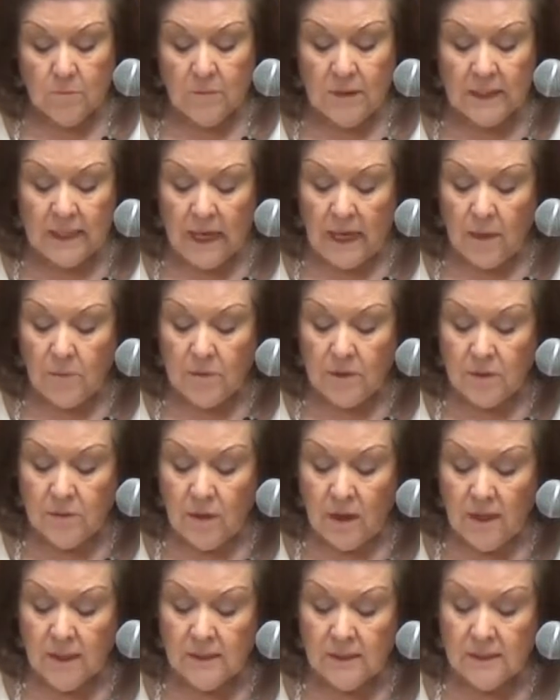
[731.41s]
but came
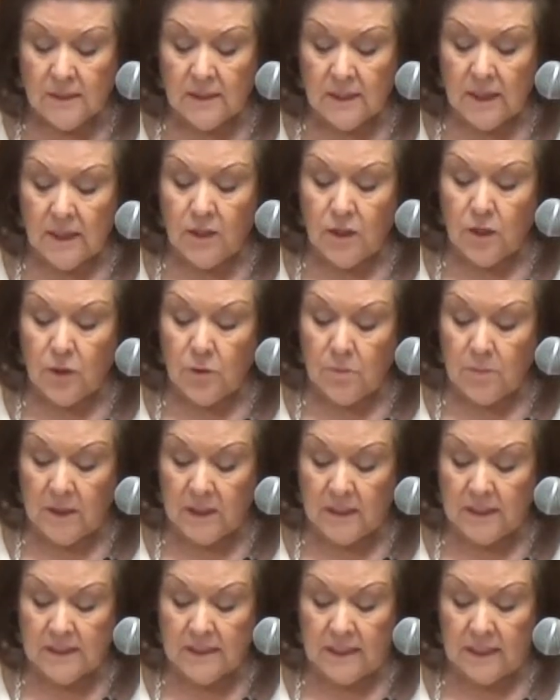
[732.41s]
to us in
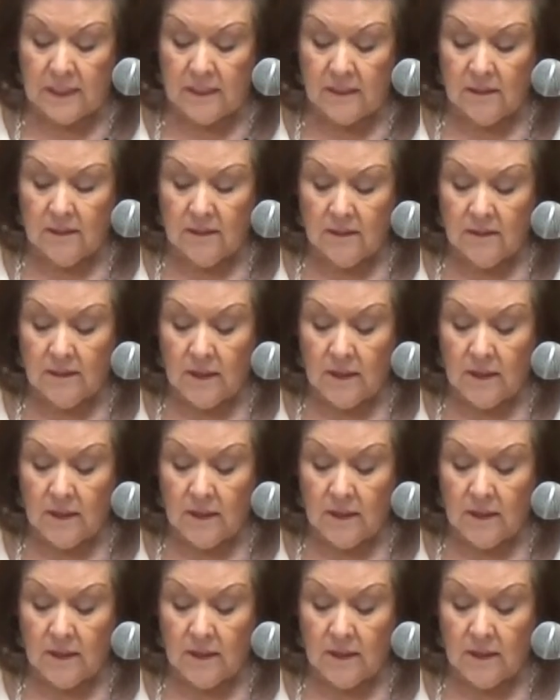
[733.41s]
humility,